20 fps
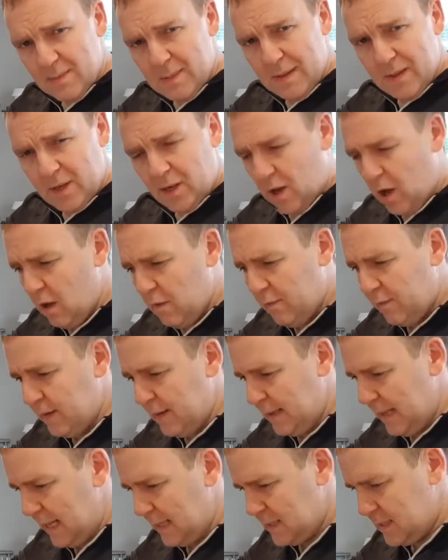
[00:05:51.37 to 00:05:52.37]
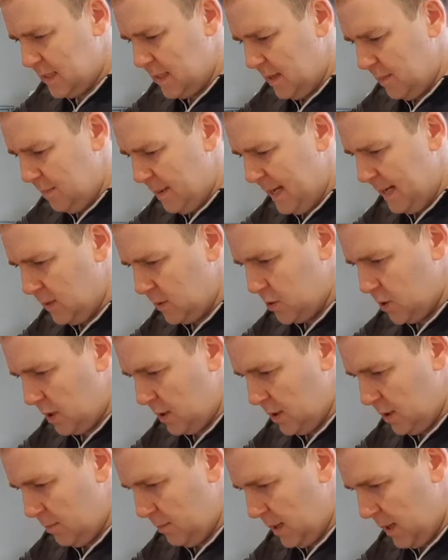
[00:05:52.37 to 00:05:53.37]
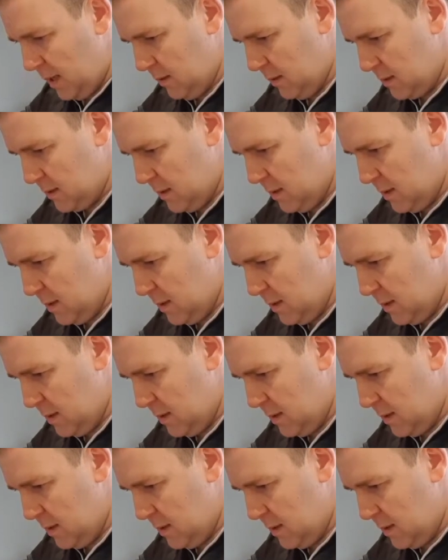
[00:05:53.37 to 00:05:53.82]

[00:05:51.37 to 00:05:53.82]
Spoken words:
smell the coffee in that pale chocolate malt.